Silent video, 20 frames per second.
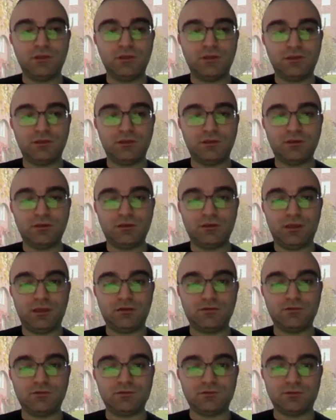uh,
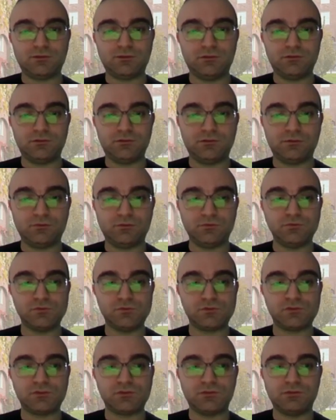and uh,
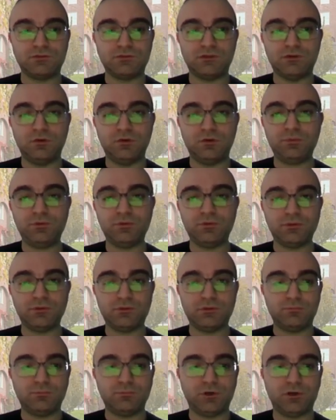use the open
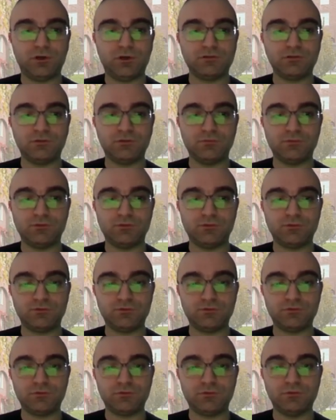part of the
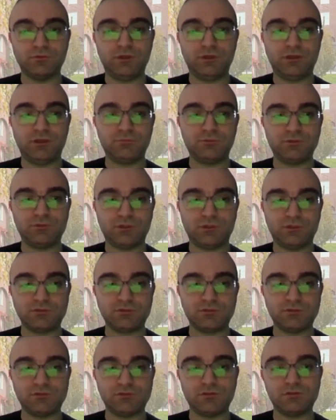control and
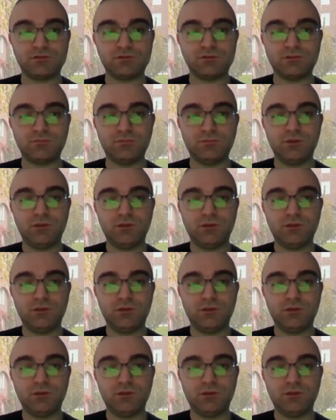protection system,